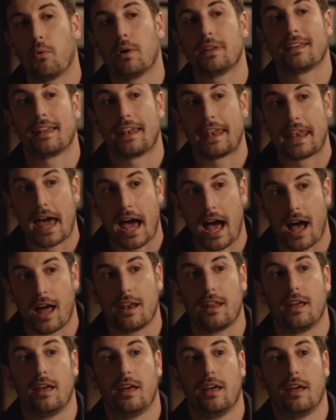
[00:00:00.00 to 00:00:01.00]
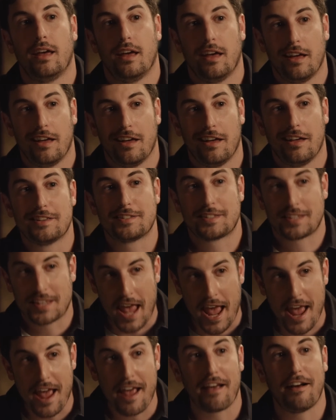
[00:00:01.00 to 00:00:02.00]
when to not
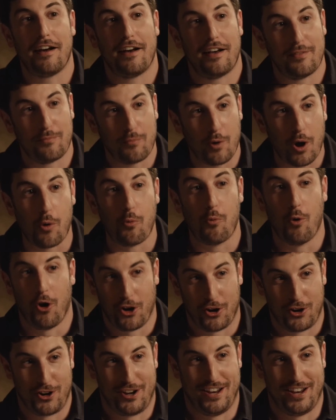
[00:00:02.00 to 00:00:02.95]
say a word.